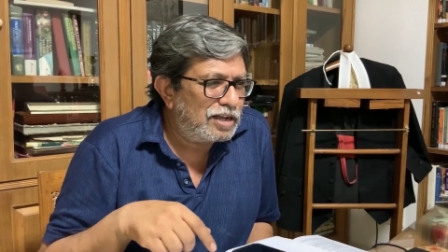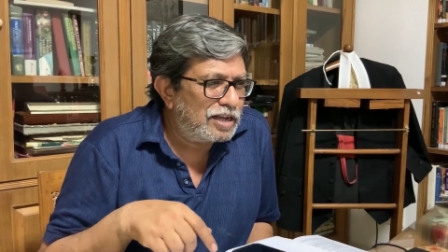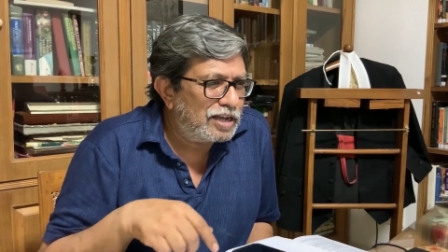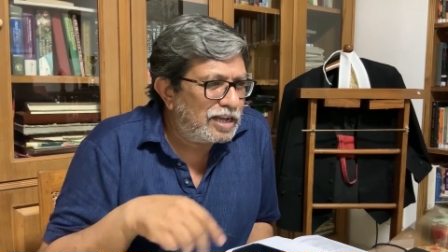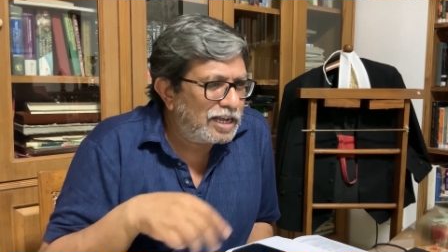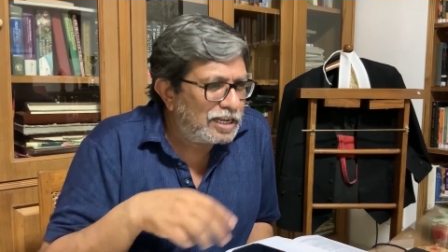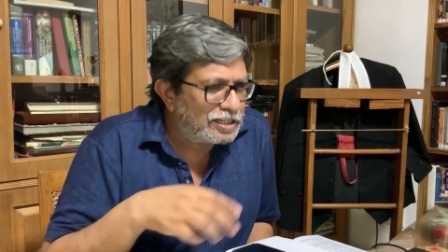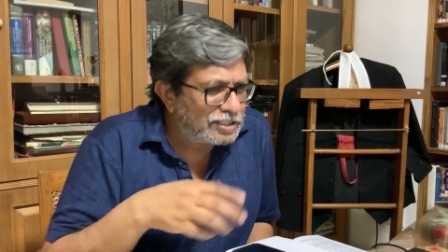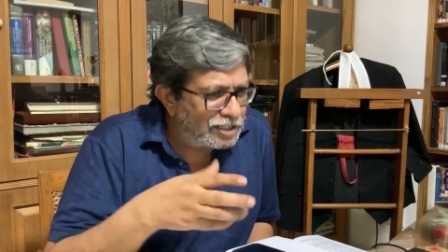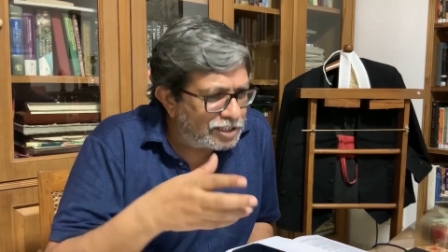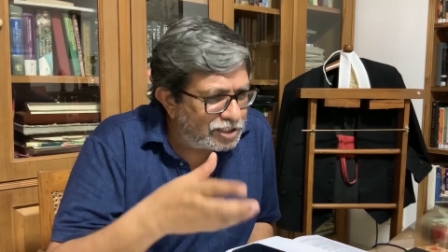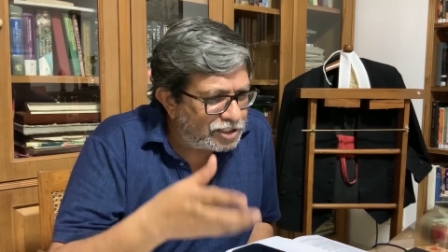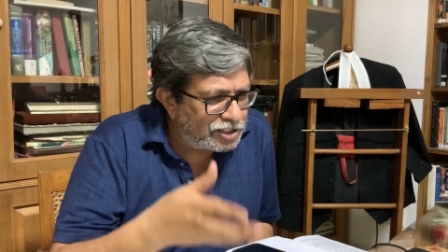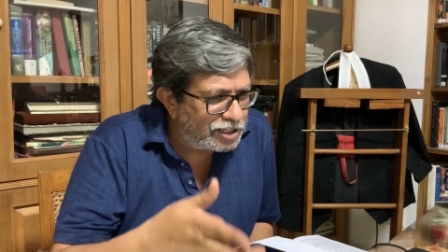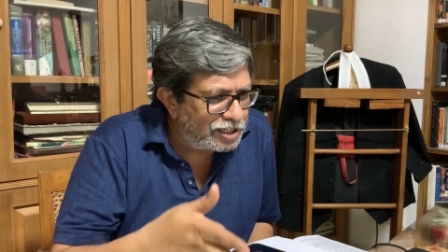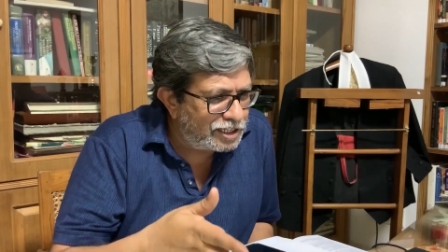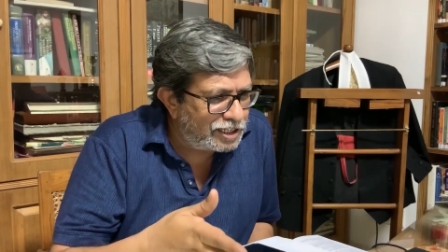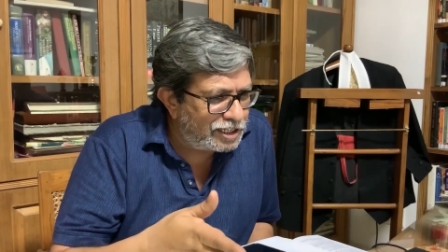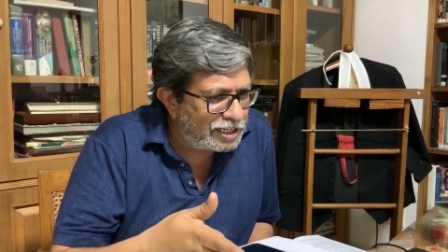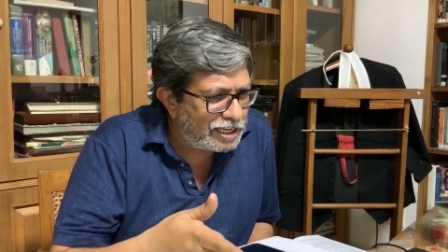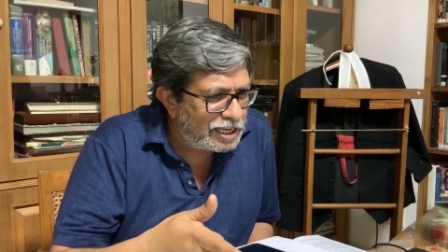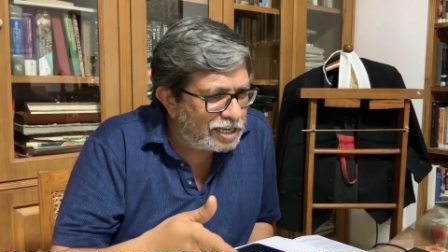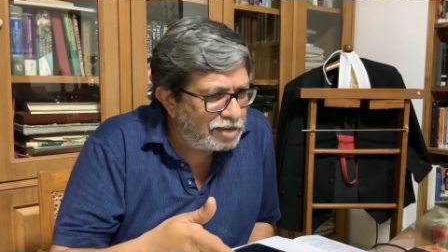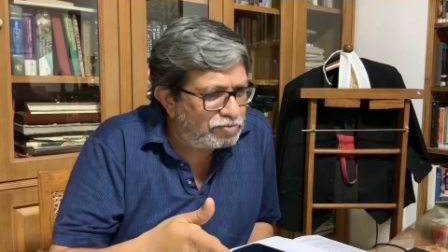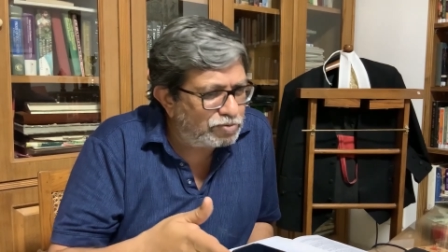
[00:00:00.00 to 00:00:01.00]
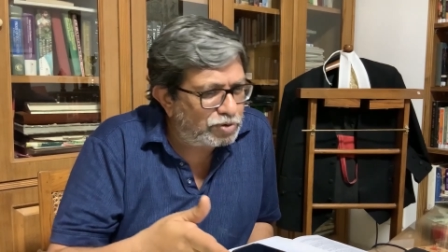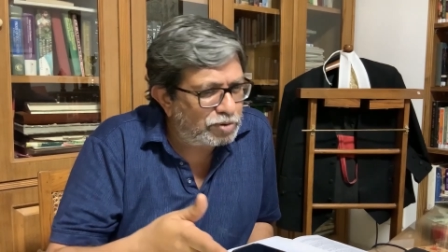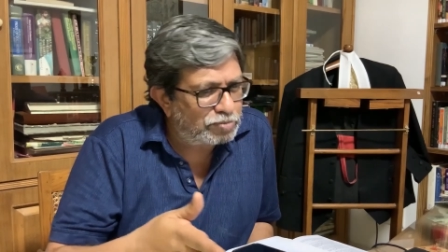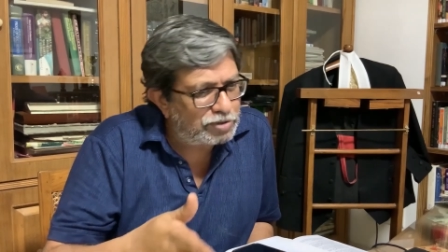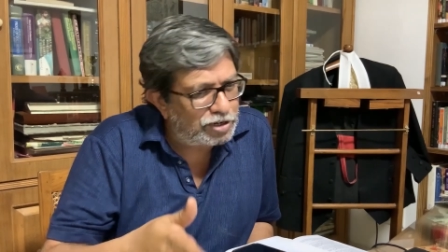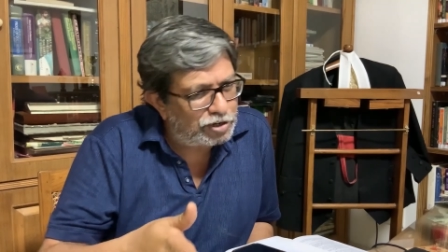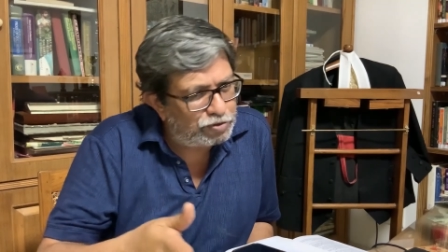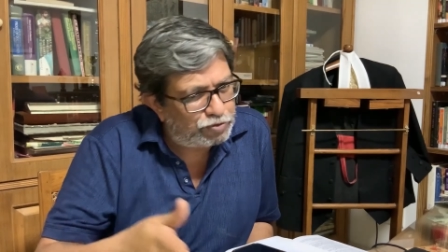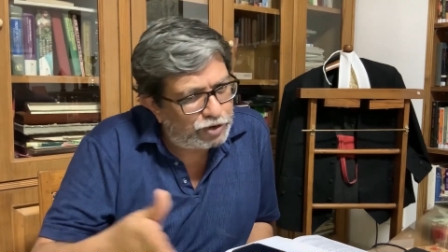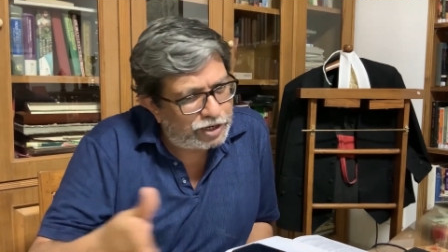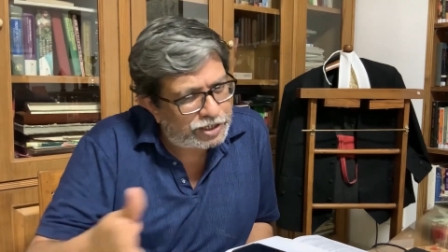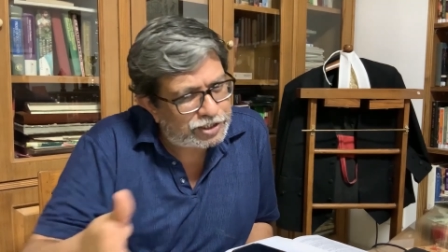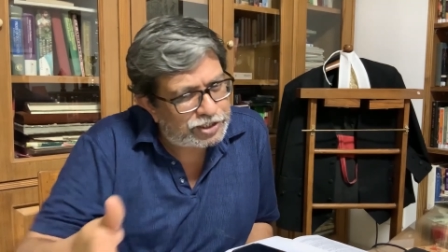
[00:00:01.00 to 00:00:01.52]
essentially came from the
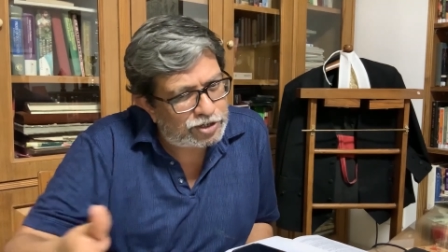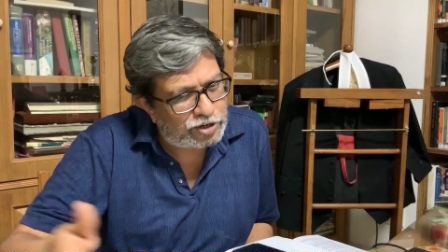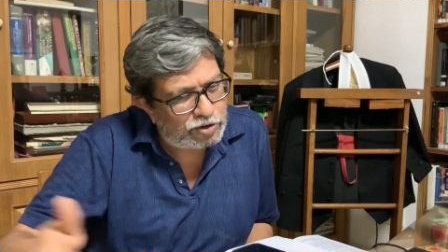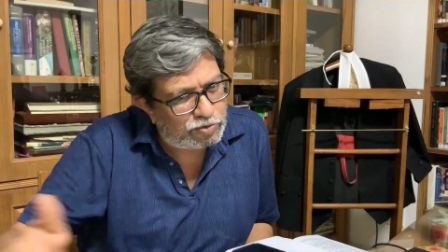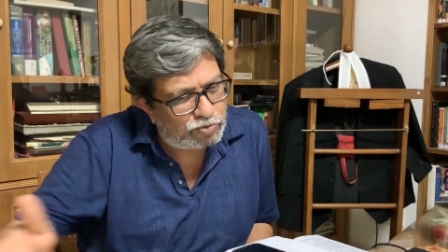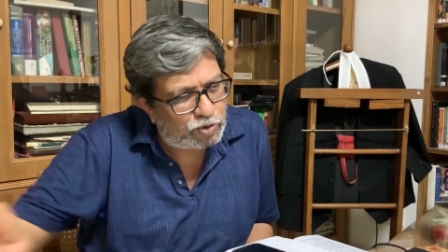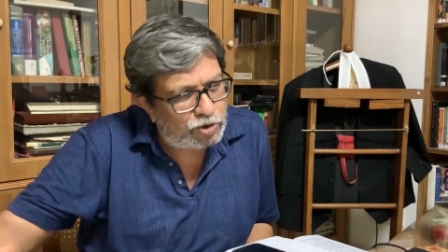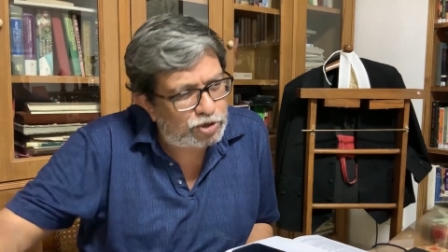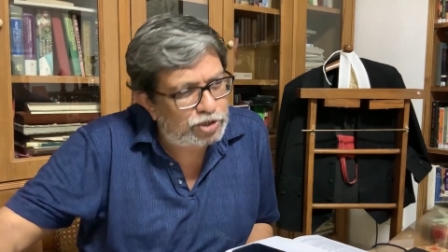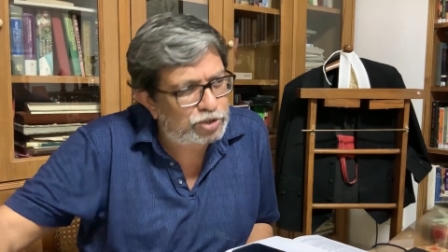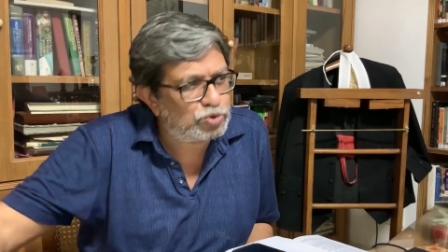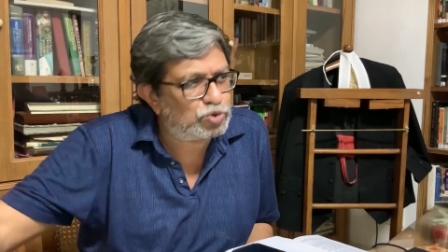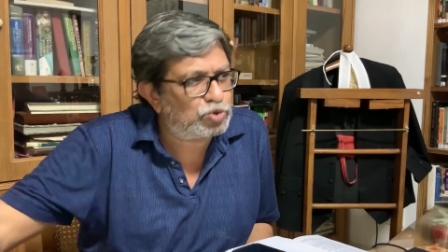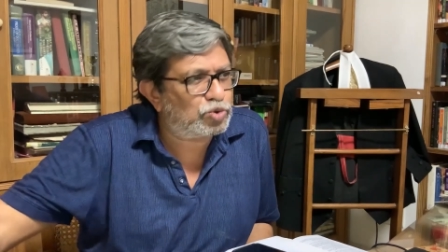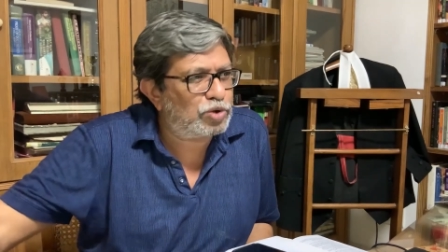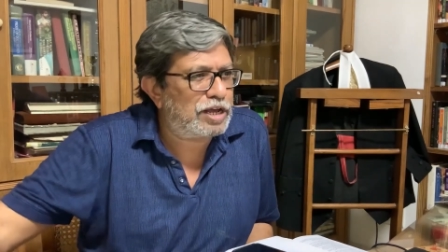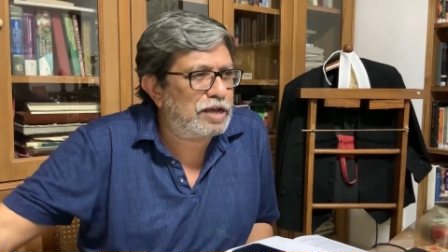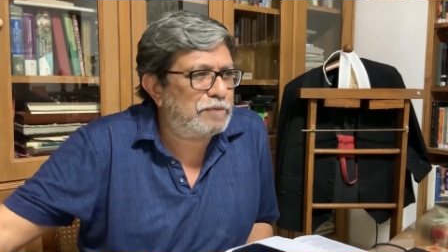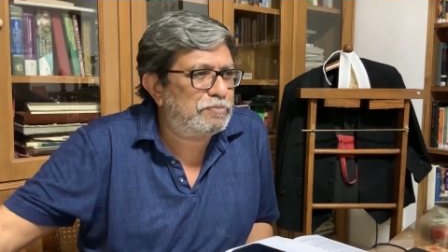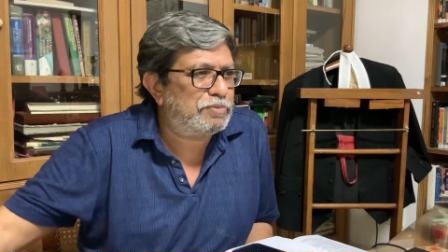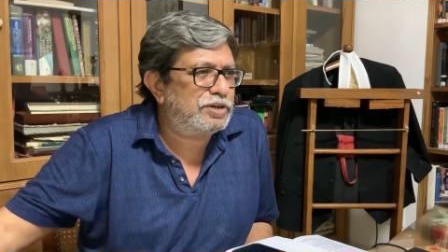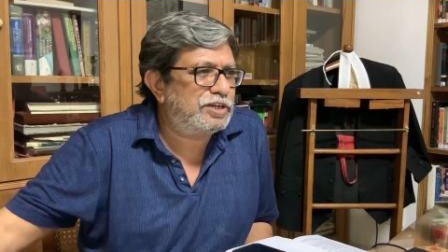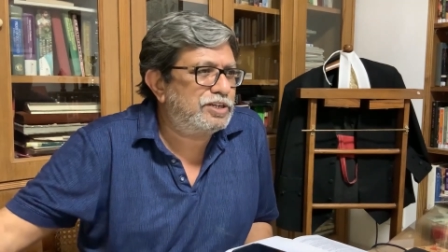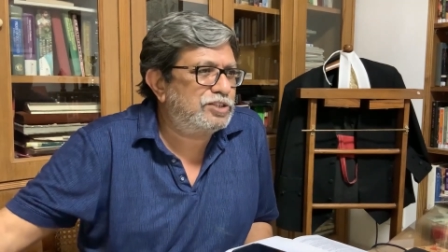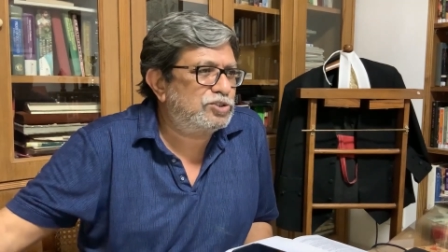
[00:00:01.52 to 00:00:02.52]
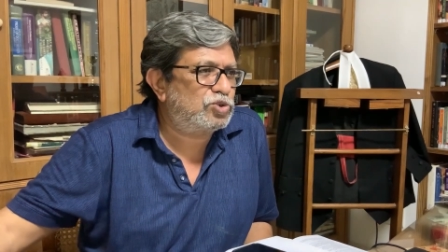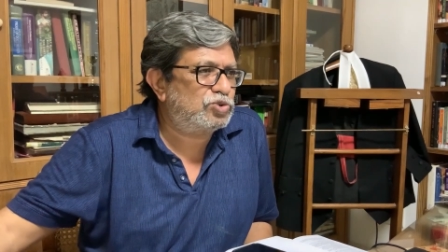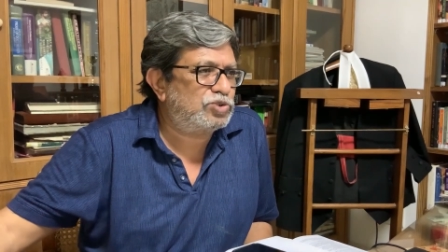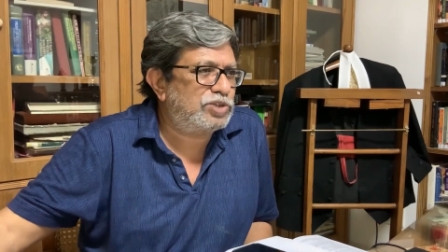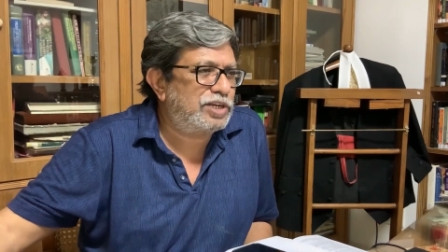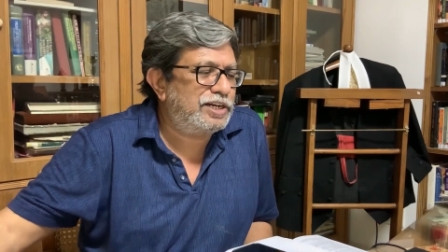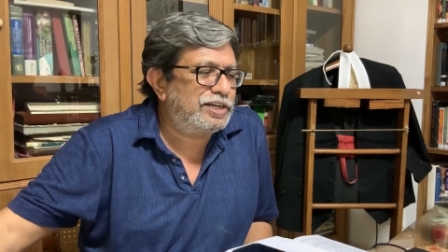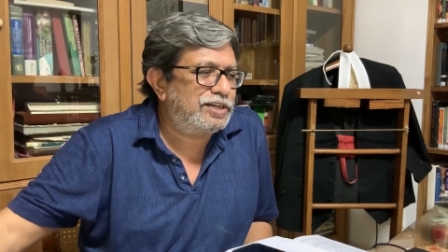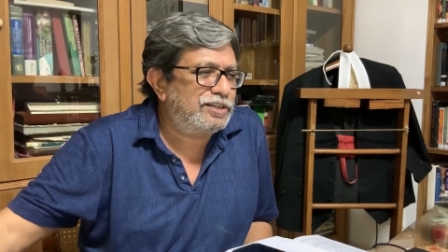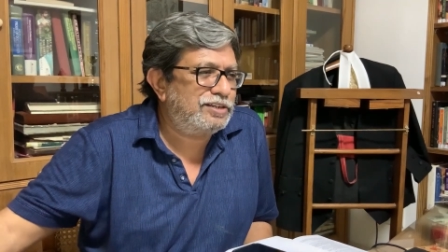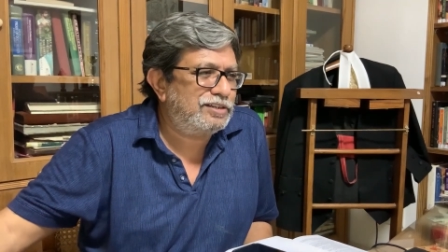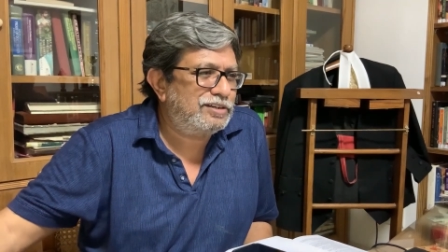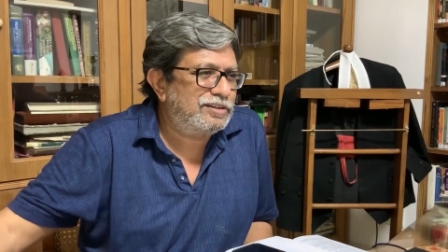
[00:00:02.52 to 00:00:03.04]
reflection of what used to happen in
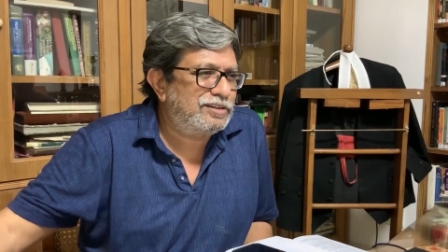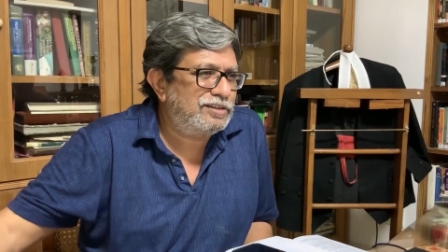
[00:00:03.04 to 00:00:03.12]
society